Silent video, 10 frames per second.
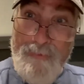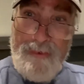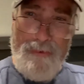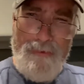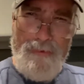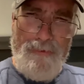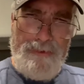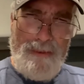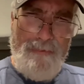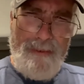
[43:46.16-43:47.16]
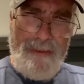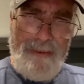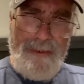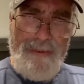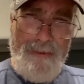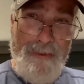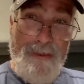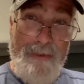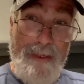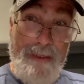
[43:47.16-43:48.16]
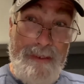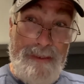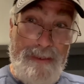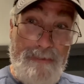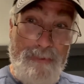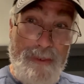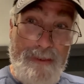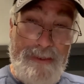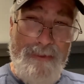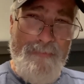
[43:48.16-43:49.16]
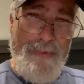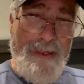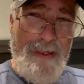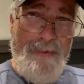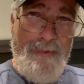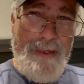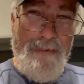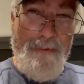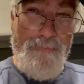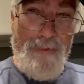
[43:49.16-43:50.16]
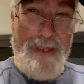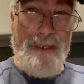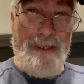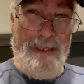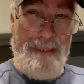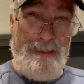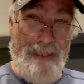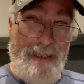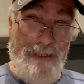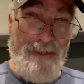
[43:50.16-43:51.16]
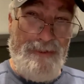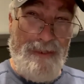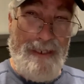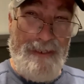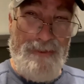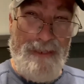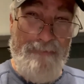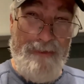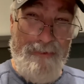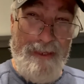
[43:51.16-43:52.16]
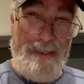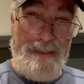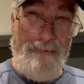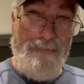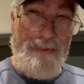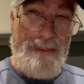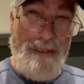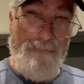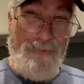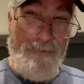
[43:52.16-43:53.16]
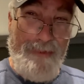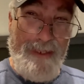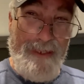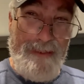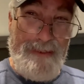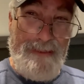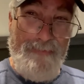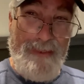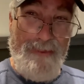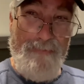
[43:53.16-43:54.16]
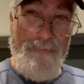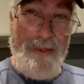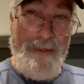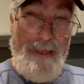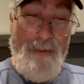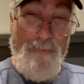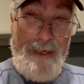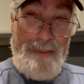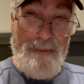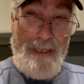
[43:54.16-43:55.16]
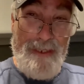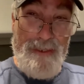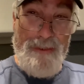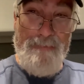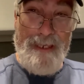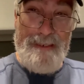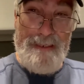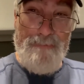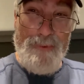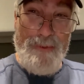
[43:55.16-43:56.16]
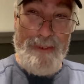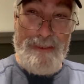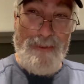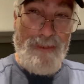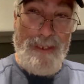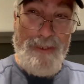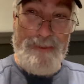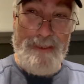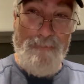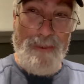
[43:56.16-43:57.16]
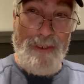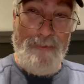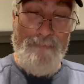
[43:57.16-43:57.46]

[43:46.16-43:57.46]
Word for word: go, oh, I'm to get you. And they just disappear. So a, fly can hitchhike in your truck and drive you crazy for several days until it finally, what I try to do, because it's is don't kill something.